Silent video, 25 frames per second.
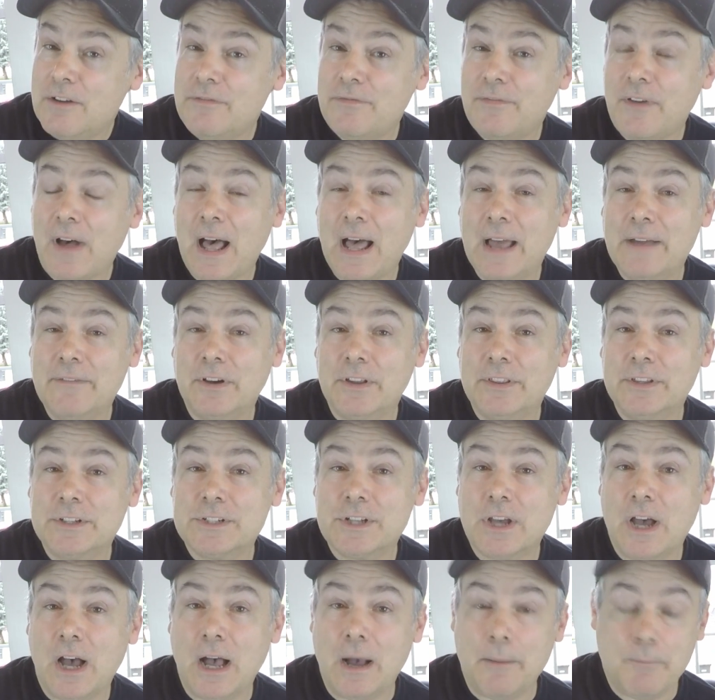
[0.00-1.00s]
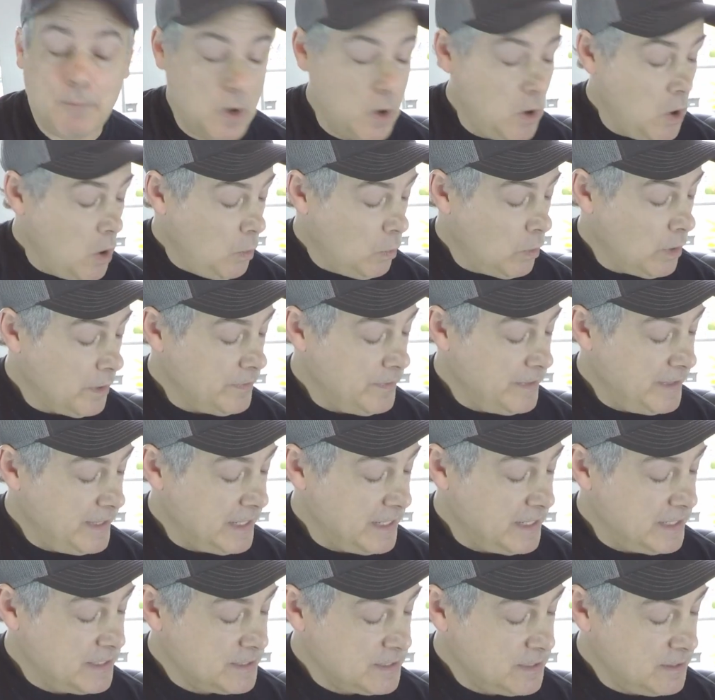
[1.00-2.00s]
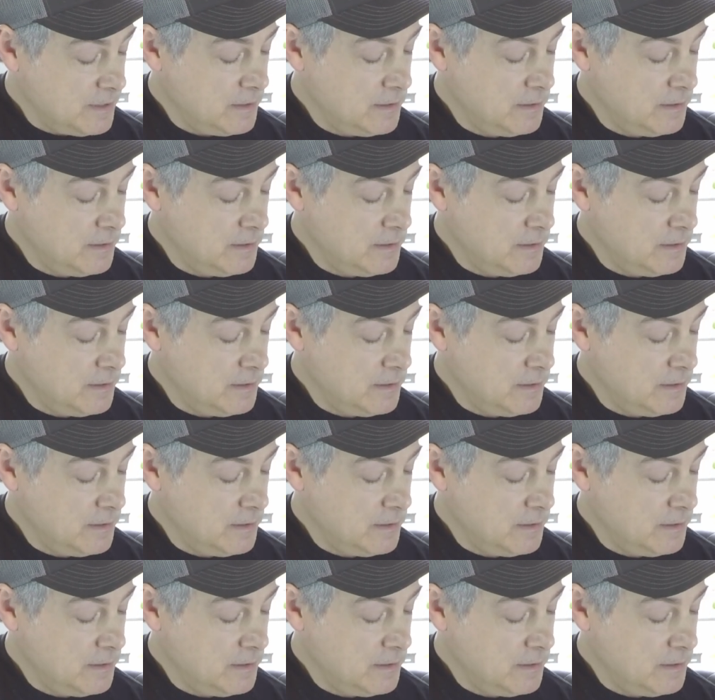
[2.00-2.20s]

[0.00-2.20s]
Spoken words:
5 on the top. Well, this,